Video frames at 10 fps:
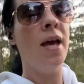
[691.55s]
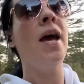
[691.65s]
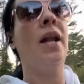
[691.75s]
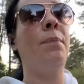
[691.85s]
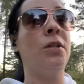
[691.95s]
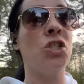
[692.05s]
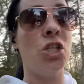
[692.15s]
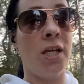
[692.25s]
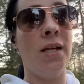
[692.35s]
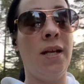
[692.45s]
and I put
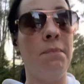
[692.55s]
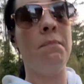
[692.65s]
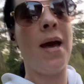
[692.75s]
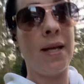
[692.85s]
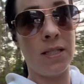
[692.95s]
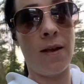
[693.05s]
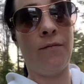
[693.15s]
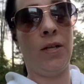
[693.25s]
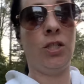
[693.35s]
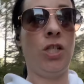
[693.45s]
chicken in Matt's
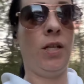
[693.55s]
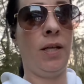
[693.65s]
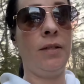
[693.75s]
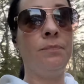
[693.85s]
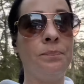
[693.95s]
fettuccine.